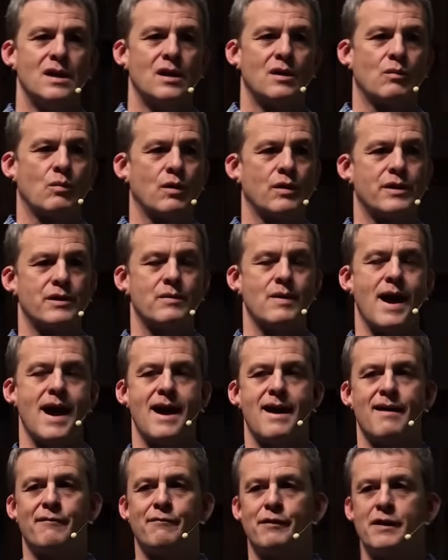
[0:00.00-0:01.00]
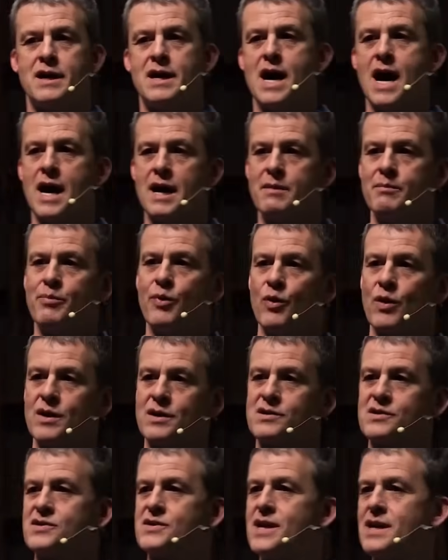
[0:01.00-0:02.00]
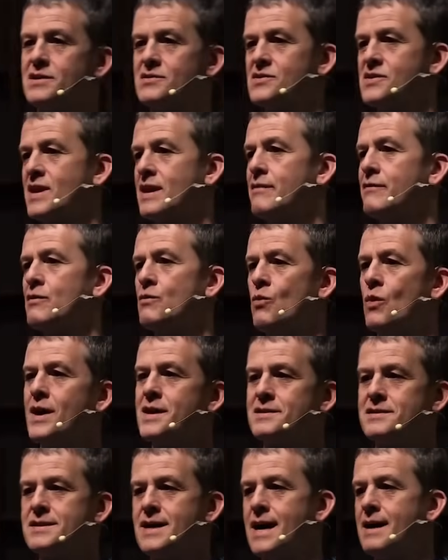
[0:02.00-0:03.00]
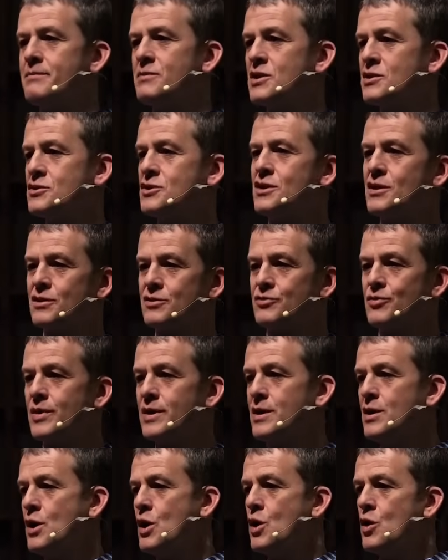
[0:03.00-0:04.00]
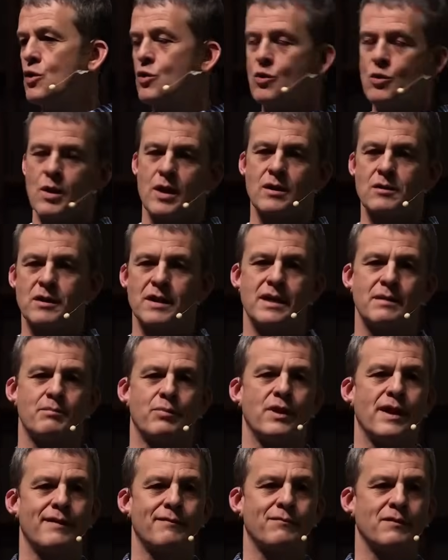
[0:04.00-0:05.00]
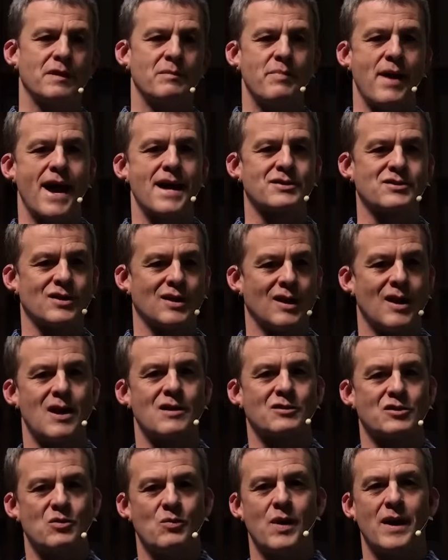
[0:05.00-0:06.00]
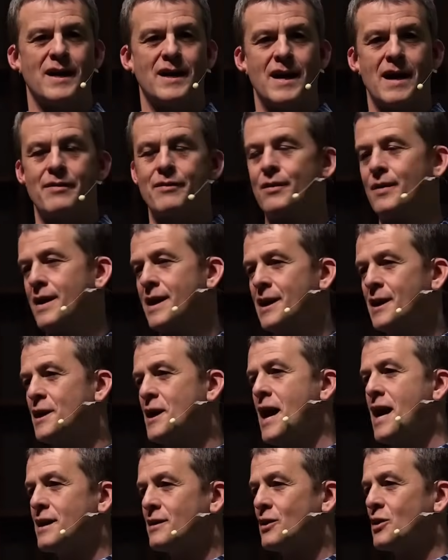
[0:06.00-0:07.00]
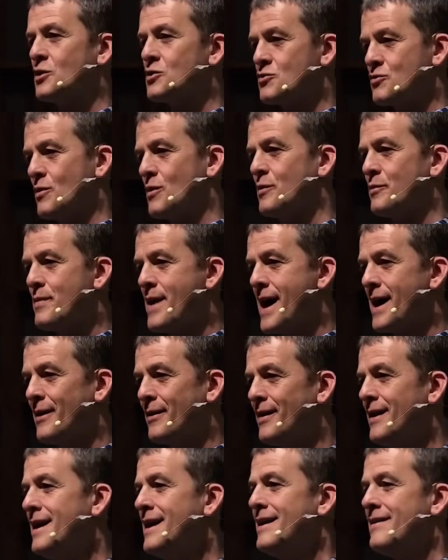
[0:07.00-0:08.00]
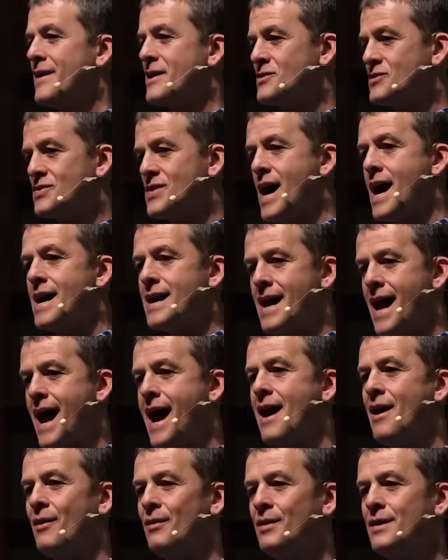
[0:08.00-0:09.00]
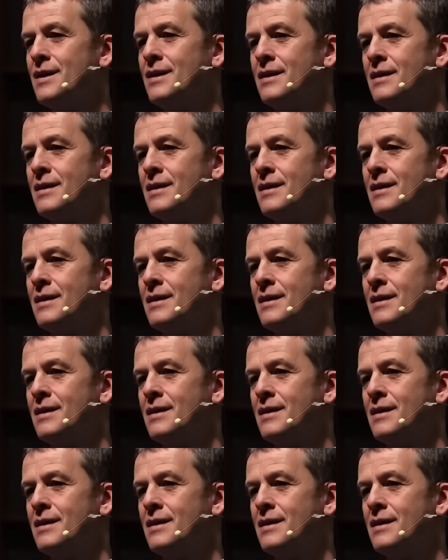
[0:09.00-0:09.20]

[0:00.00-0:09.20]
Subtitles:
where you have an unimportant sentence given one time to children who quickly and playfully pass it along to one another in an uncontrolled manner. That's not how